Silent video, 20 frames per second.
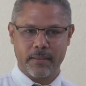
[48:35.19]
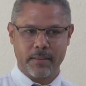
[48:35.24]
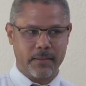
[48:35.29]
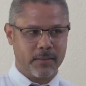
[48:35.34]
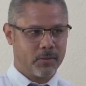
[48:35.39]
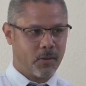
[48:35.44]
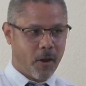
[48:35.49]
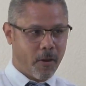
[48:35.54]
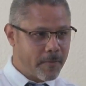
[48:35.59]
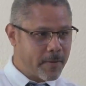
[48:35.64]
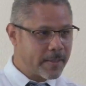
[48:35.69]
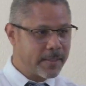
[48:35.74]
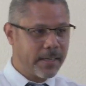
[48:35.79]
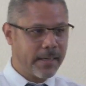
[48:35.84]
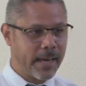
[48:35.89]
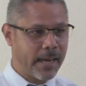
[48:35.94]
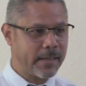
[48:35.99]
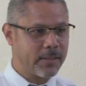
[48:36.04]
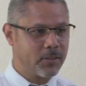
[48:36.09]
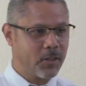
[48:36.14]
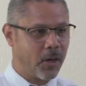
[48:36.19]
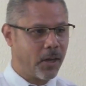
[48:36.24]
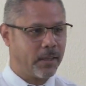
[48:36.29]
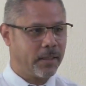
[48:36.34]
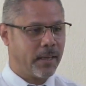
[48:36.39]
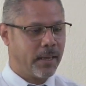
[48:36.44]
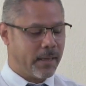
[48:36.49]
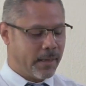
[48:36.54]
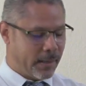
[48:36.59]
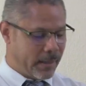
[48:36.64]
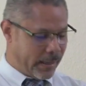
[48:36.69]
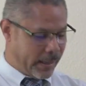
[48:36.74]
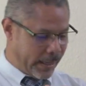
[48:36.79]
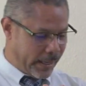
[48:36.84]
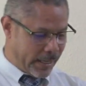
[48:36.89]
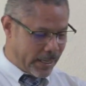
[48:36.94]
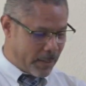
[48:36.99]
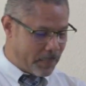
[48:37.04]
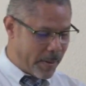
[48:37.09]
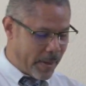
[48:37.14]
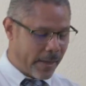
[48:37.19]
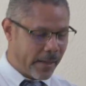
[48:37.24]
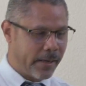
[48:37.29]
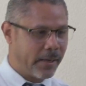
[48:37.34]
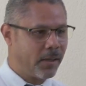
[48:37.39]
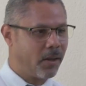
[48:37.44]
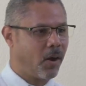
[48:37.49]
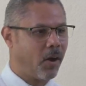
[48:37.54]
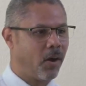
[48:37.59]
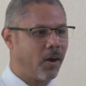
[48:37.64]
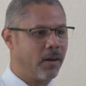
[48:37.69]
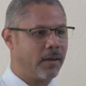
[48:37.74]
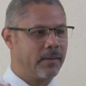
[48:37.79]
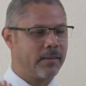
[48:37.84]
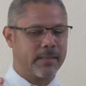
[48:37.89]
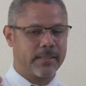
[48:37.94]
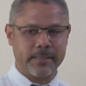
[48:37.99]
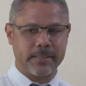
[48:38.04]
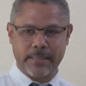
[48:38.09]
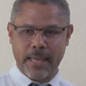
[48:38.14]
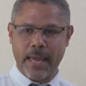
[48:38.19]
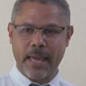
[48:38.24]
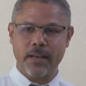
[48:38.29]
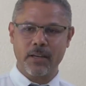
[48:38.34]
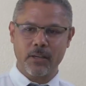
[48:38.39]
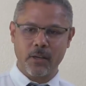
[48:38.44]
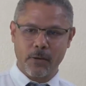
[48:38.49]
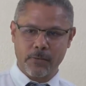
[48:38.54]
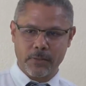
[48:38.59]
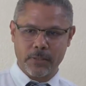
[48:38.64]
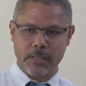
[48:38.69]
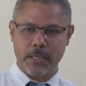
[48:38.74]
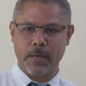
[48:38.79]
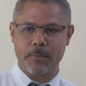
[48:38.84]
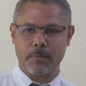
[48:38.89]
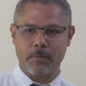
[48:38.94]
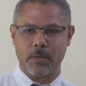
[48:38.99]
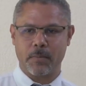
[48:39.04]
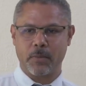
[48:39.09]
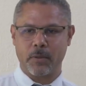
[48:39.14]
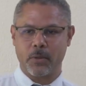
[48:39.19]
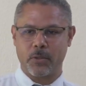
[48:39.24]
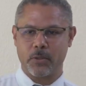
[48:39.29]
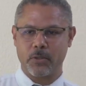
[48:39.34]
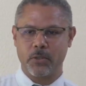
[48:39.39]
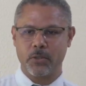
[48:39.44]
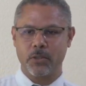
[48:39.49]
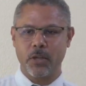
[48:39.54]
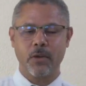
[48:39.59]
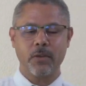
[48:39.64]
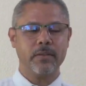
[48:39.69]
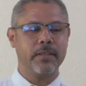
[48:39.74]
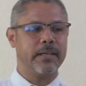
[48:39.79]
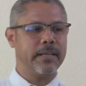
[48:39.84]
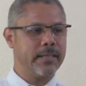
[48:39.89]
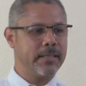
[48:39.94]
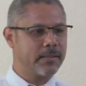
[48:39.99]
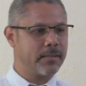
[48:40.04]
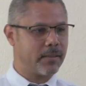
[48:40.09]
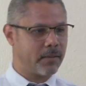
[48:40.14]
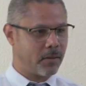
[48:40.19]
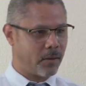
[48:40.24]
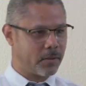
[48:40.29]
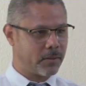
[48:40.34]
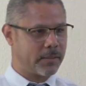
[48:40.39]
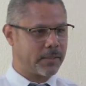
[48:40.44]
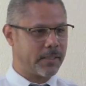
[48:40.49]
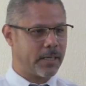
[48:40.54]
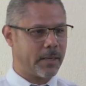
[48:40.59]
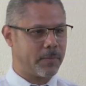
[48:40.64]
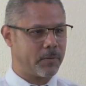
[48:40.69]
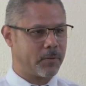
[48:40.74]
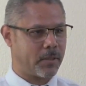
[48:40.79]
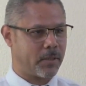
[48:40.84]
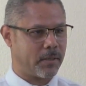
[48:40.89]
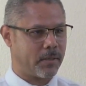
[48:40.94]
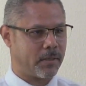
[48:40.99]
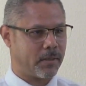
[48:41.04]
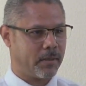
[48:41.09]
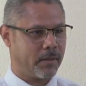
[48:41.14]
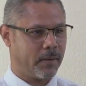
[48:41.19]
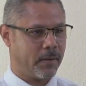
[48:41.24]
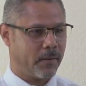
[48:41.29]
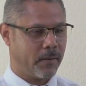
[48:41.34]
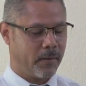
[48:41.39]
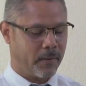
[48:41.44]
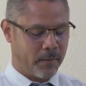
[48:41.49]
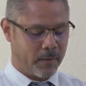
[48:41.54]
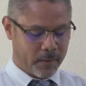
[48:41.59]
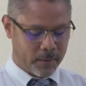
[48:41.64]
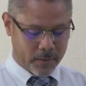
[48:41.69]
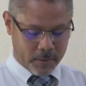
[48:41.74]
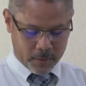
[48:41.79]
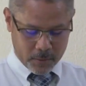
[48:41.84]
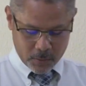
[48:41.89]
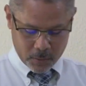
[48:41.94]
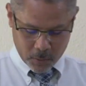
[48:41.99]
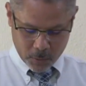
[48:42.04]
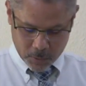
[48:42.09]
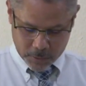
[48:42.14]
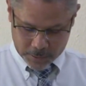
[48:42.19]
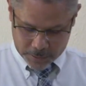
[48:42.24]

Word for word: This obviously has not any bearing on the standard of Scripture, because you don't reason on Scripture. You